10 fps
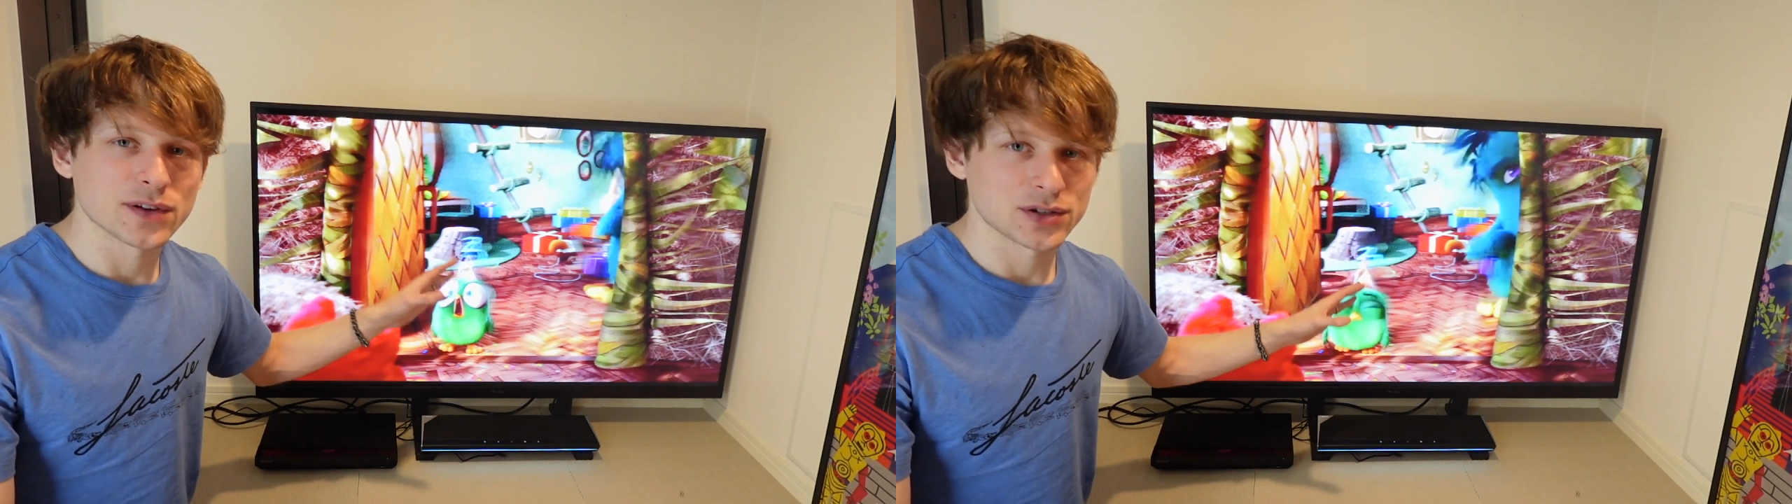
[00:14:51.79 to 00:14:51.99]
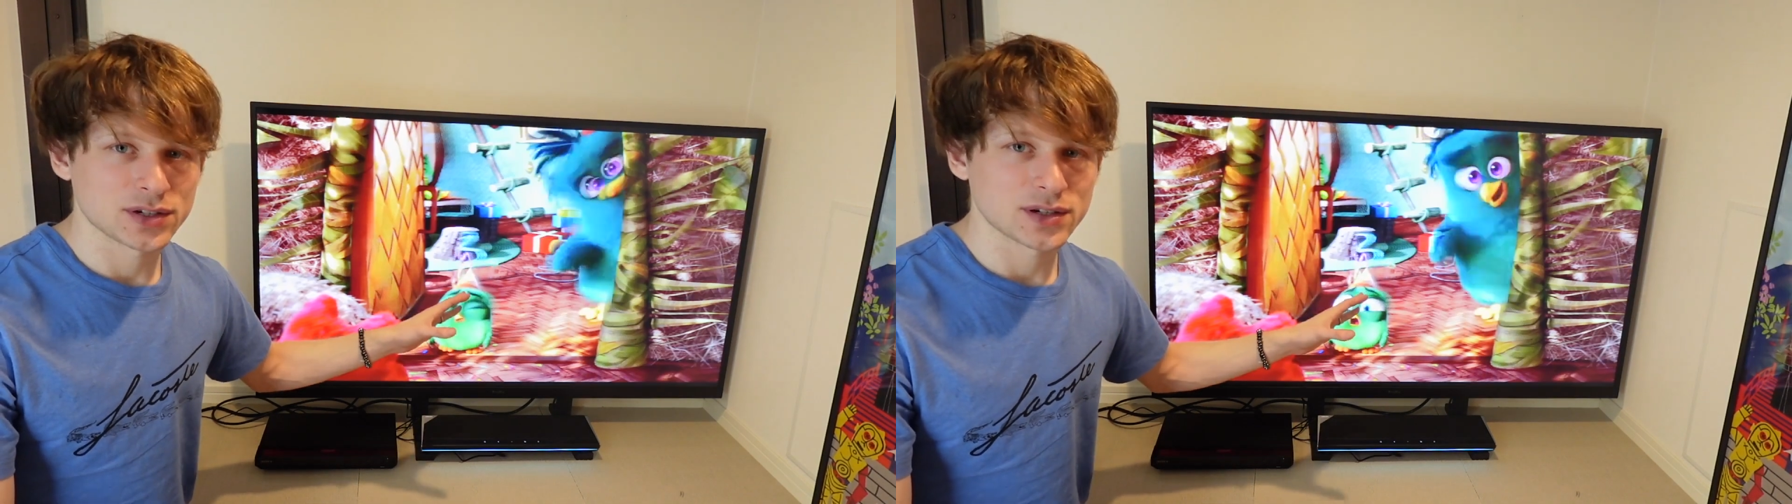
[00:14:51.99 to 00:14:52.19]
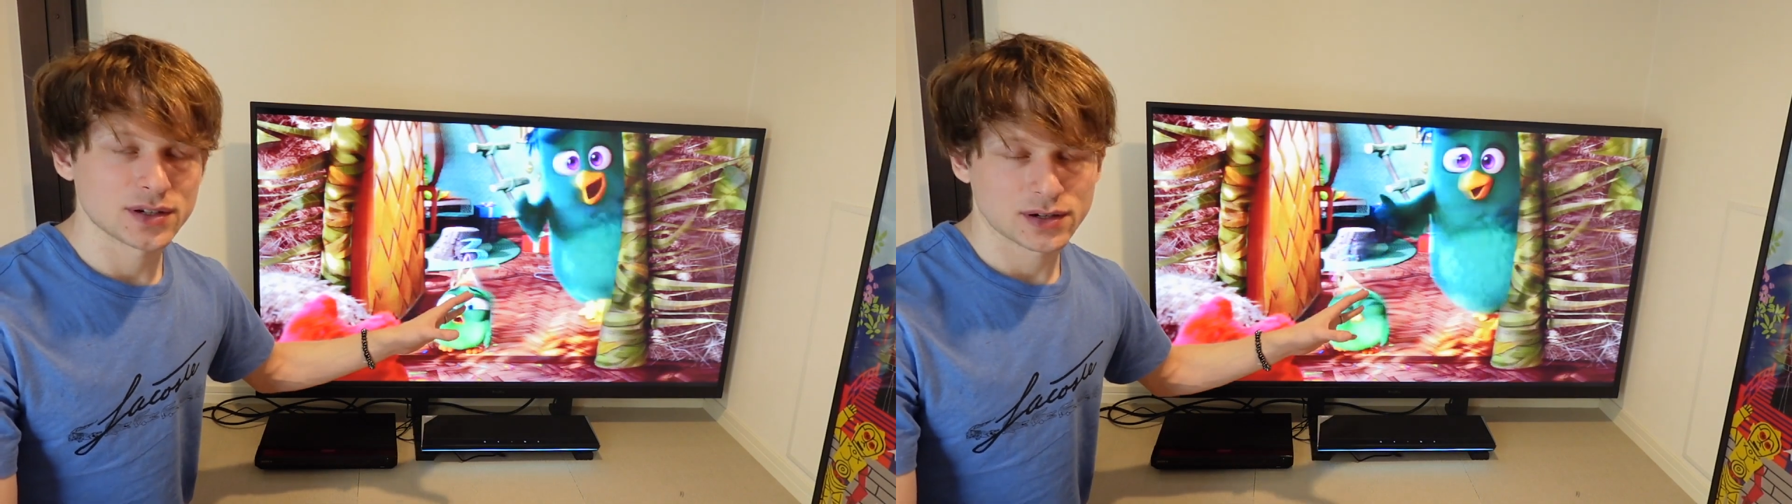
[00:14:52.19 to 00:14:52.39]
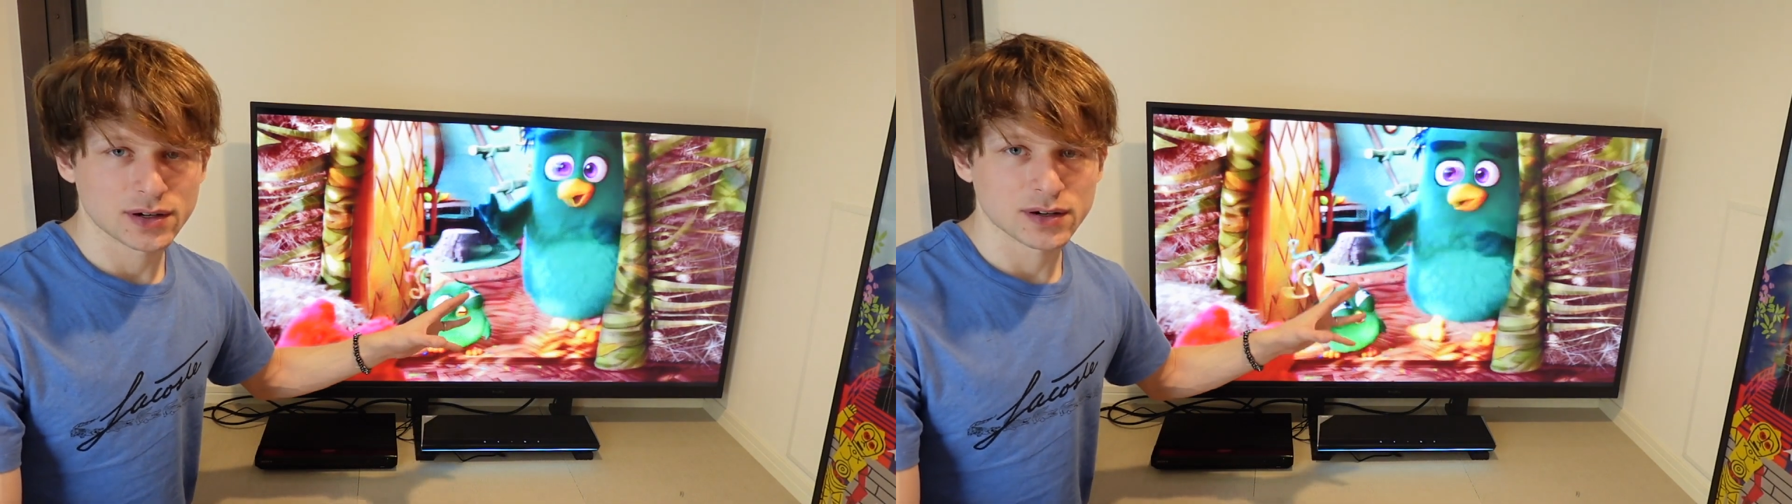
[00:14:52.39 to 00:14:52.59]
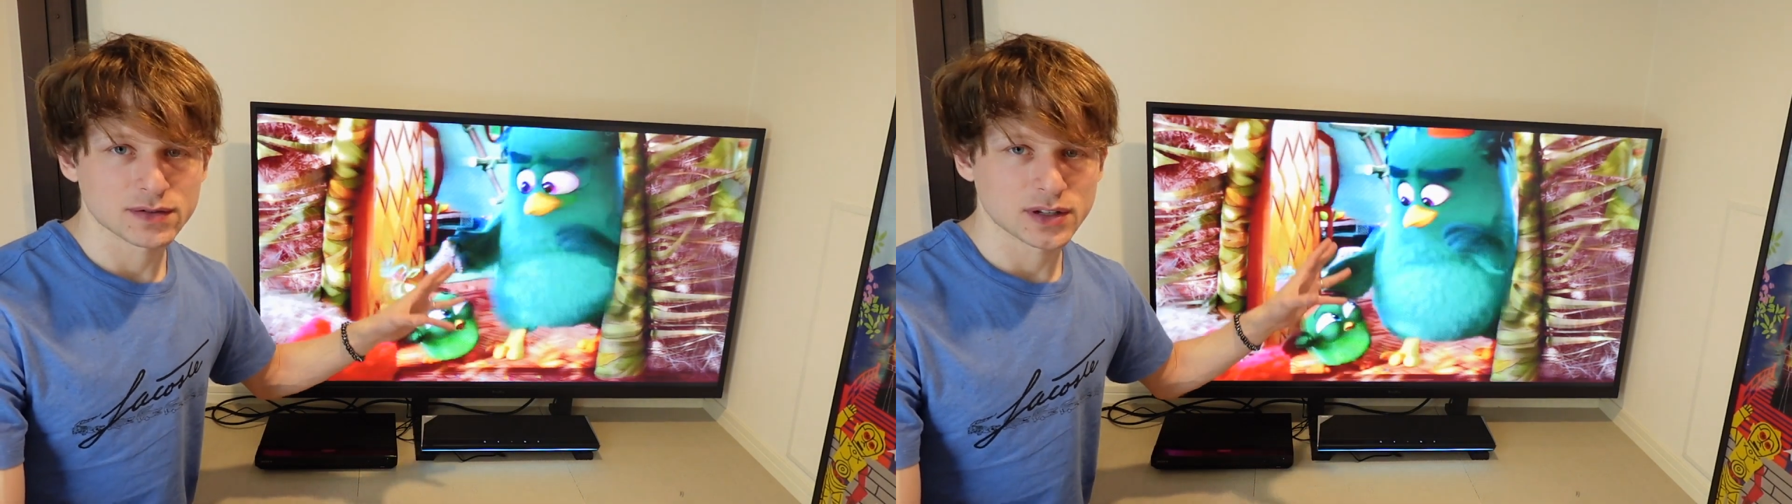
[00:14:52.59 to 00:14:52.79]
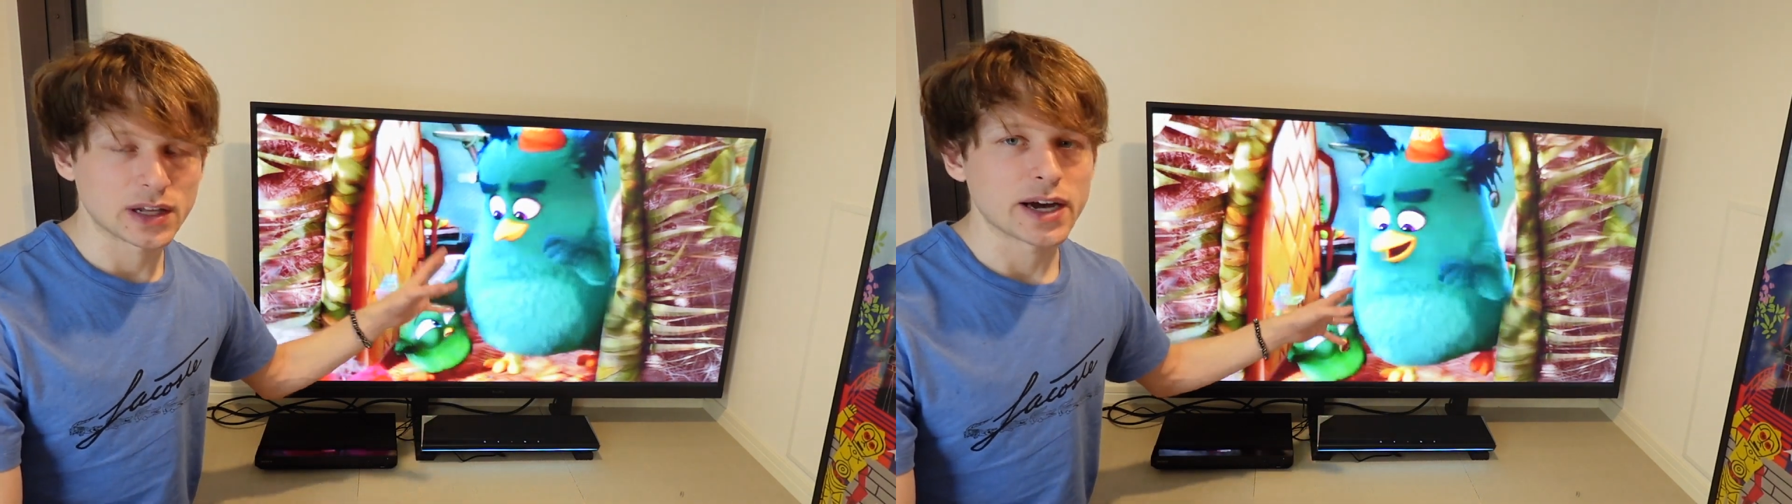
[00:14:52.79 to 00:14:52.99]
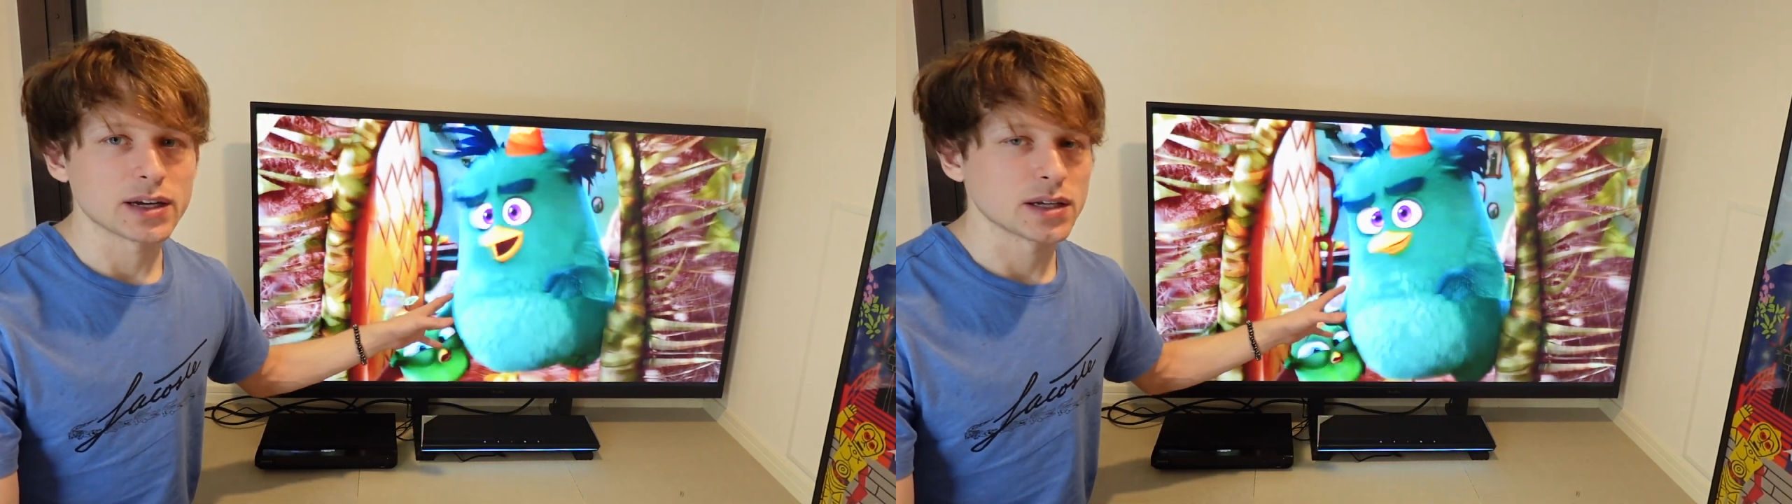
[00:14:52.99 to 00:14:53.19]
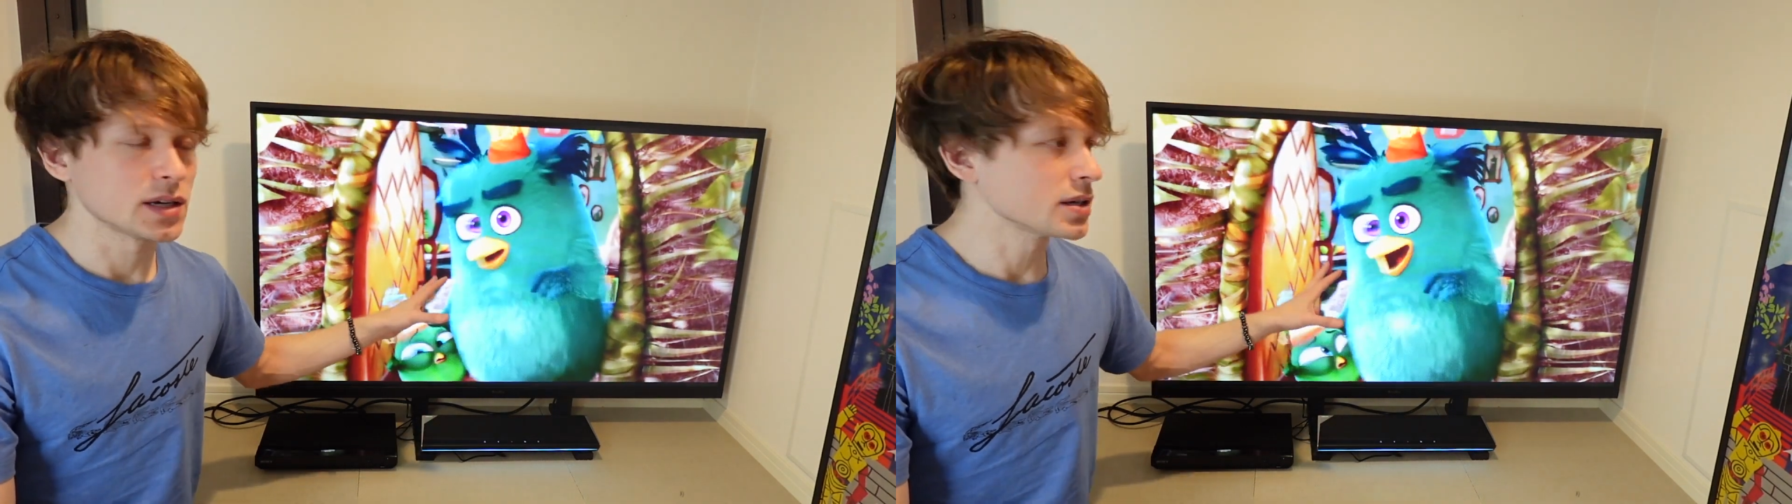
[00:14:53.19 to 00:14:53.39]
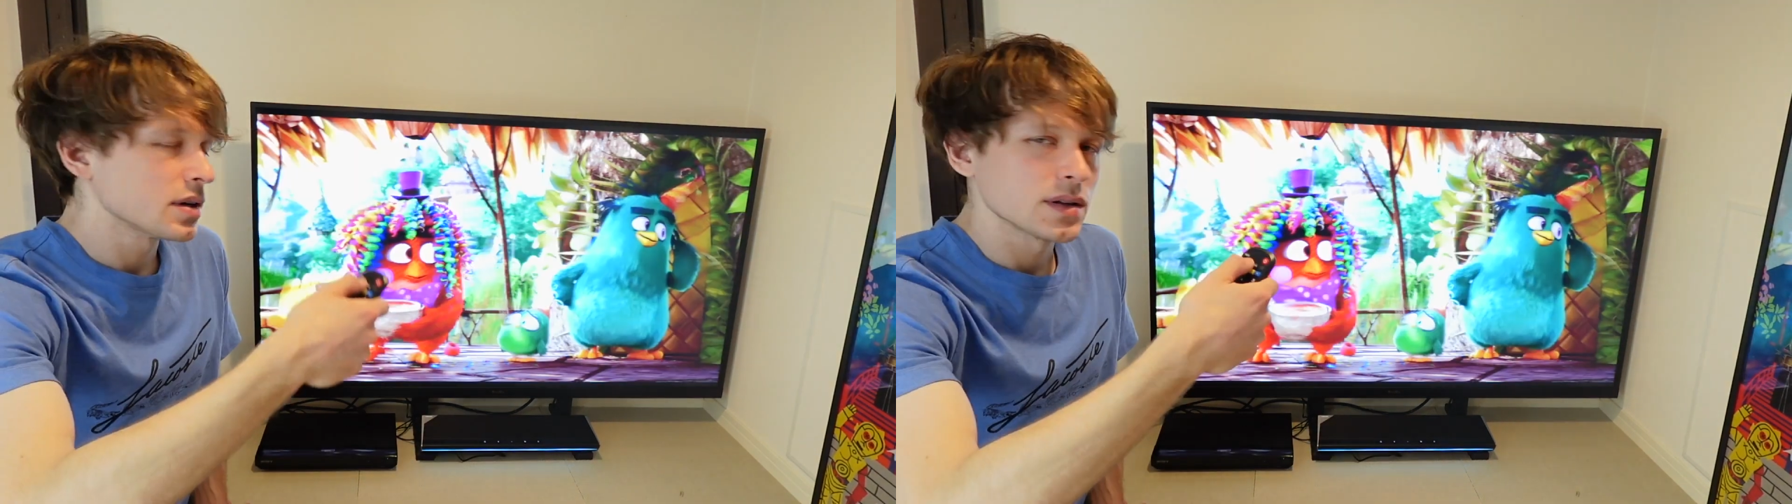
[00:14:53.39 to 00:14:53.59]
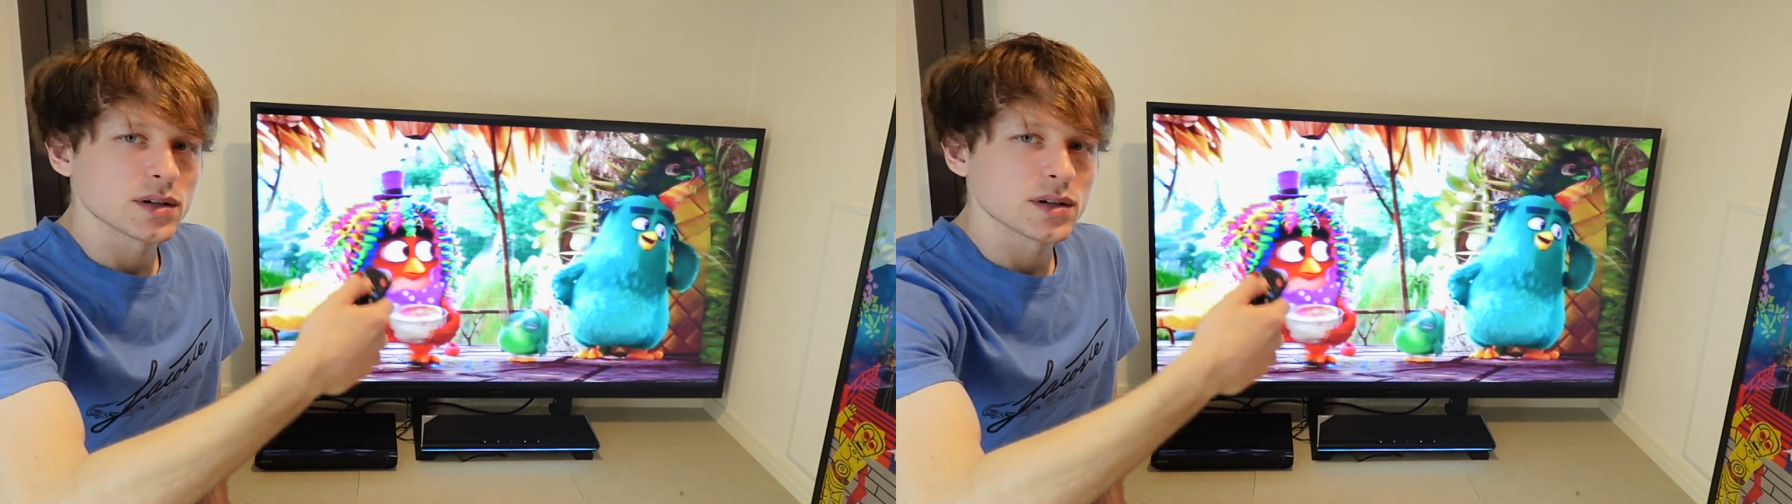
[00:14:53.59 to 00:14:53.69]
version of The Lion King.